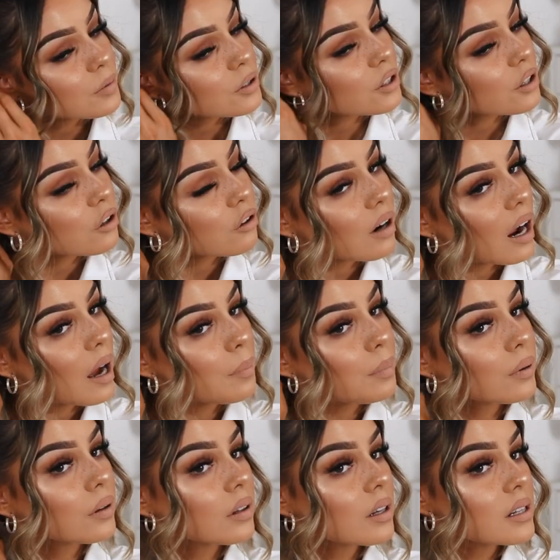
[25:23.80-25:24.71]
I'm just gonna
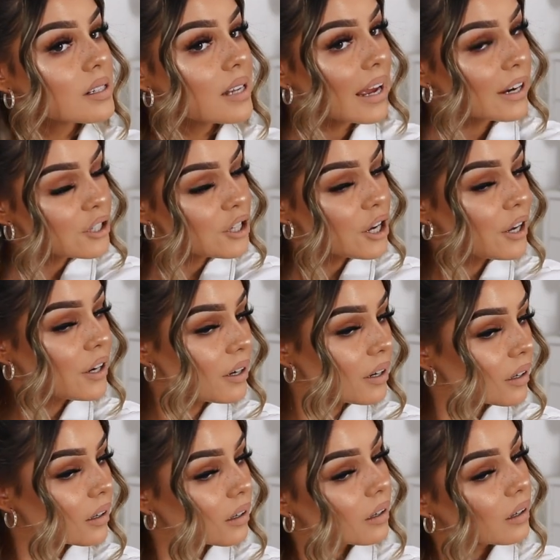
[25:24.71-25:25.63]
grab a
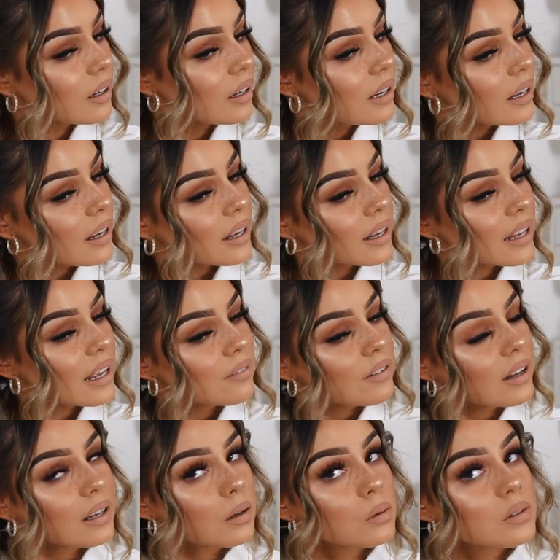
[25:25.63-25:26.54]
section,
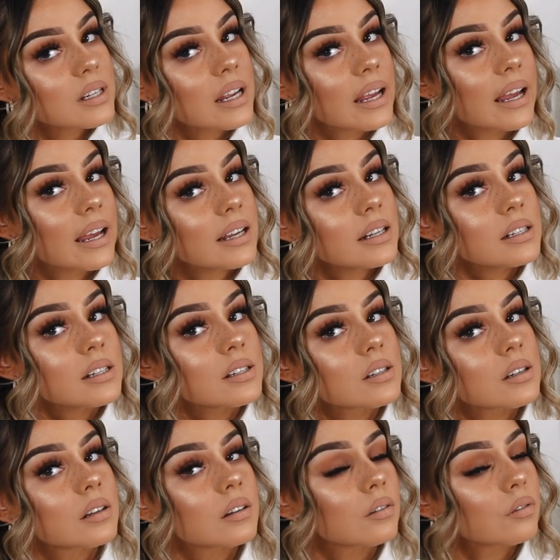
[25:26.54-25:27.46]
give it a little
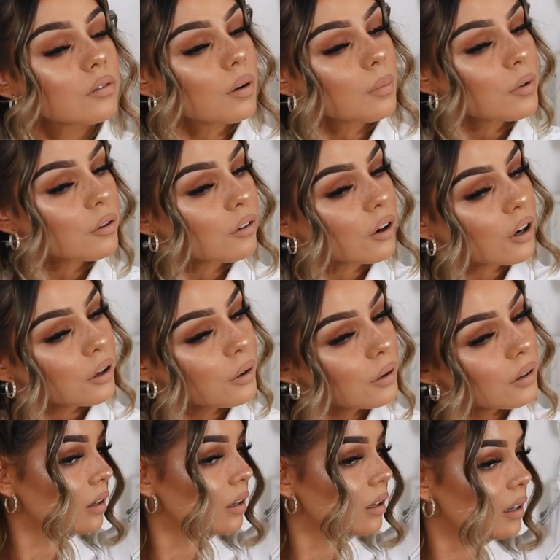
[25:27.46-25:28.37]
tease from the
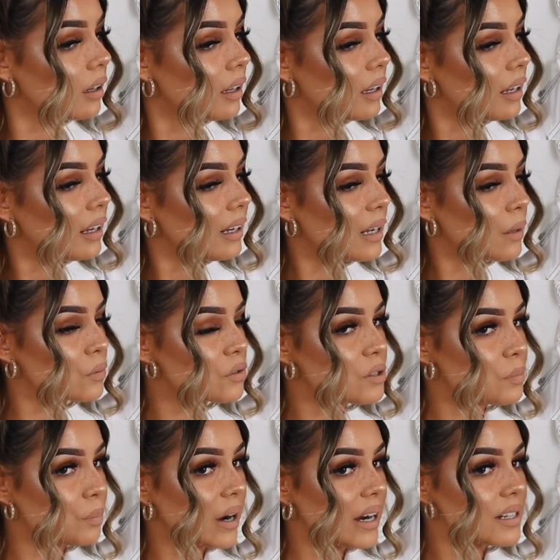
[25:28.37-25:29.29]
root, little
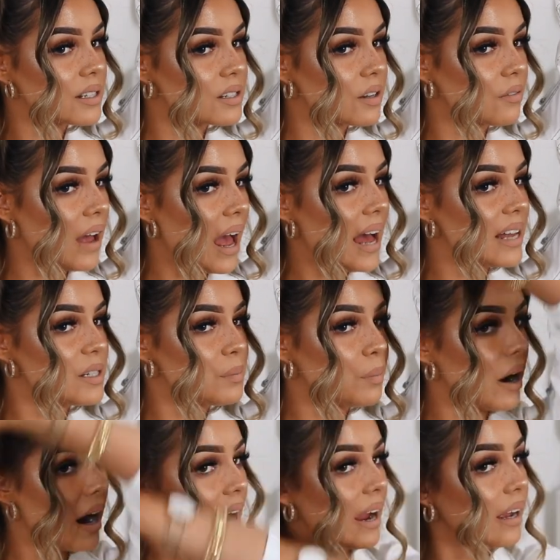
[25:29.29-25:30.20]
spritz of
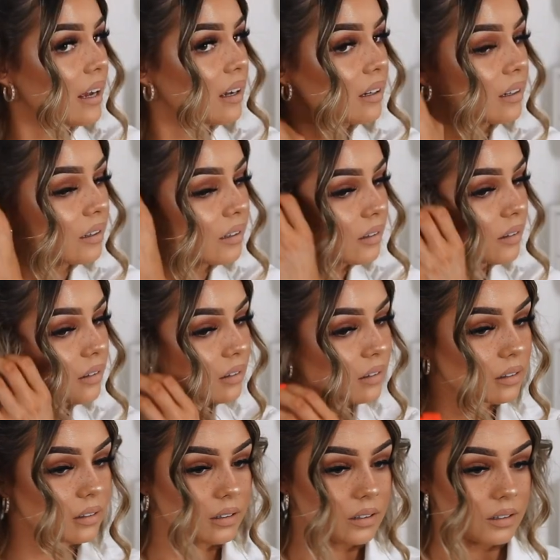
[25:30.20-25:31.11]
hairspray,
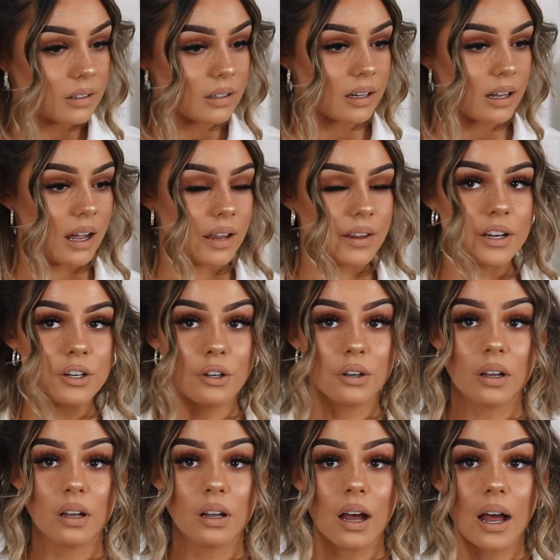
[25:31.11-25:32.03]
and then you
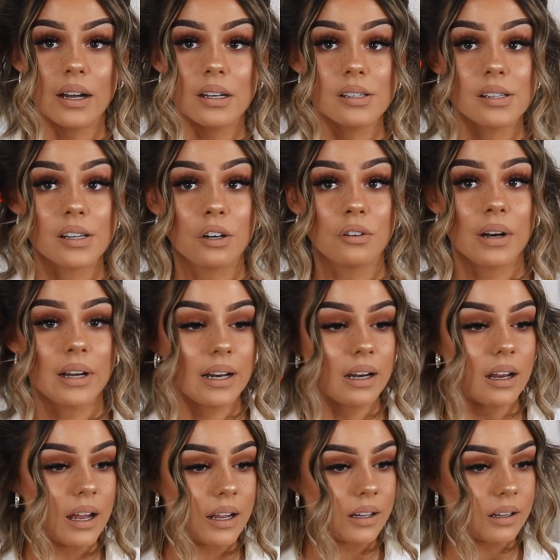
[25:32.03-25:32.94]
can kind of see already,
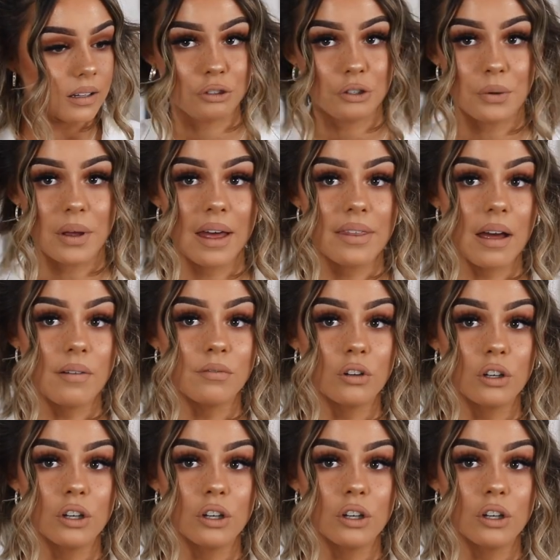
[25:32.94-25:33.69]
like, you get that